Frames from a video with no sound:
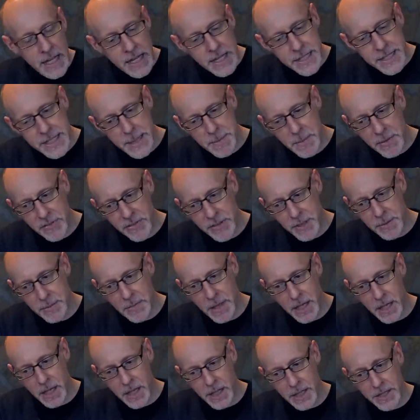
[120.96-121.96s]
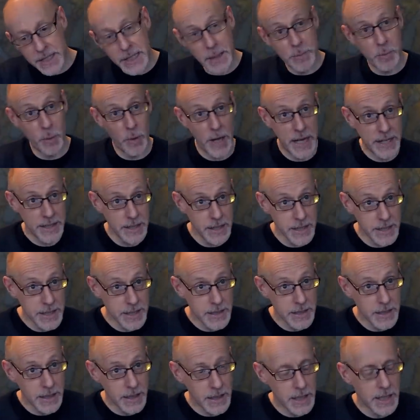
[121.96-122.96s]
Some of them are double
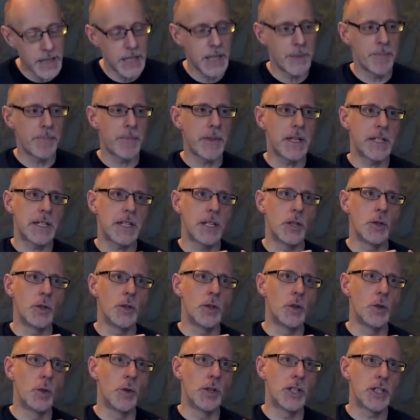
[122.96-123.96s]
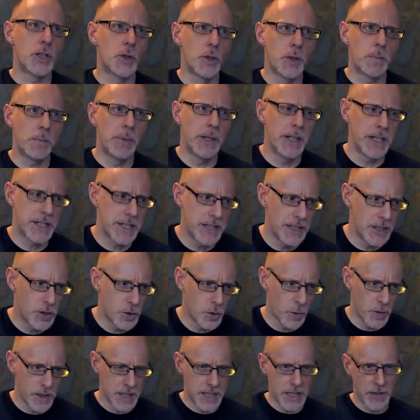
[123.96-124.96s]
headers. So you're the sort of person that
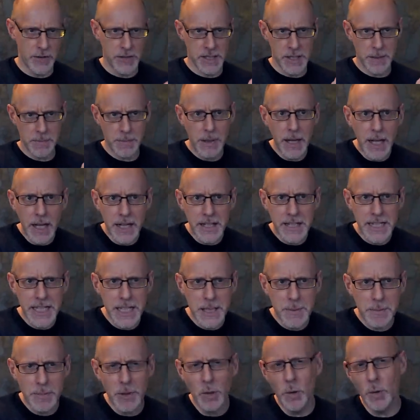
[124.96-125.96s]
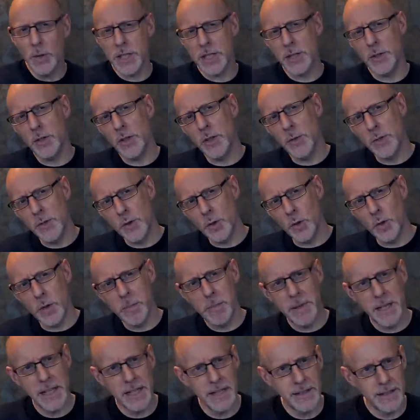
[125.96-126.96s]
enjoys going to parties, but also you enjoy
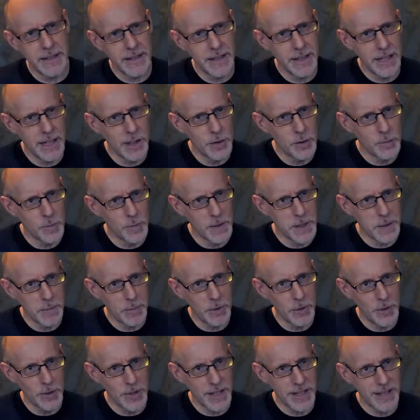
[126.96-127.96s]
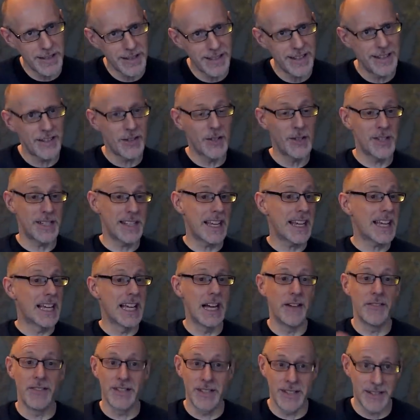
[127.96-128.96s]
being alone with a book. And of course that
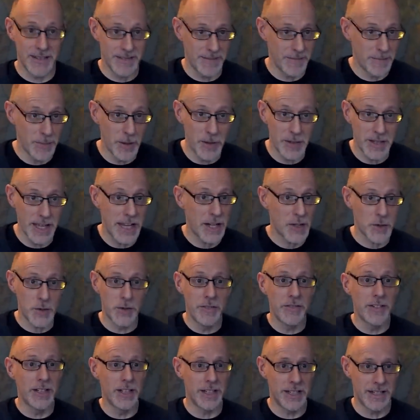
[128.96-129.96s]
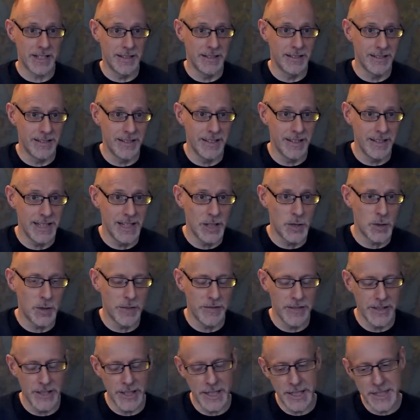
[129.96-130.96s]
covers both extroverts and
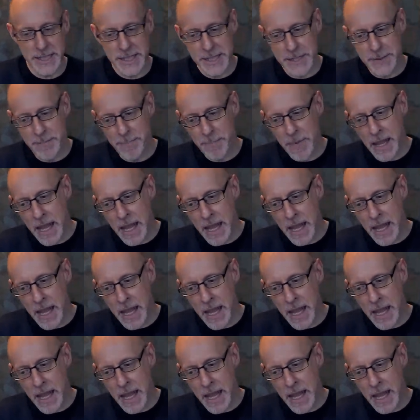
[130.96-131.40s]
introverts.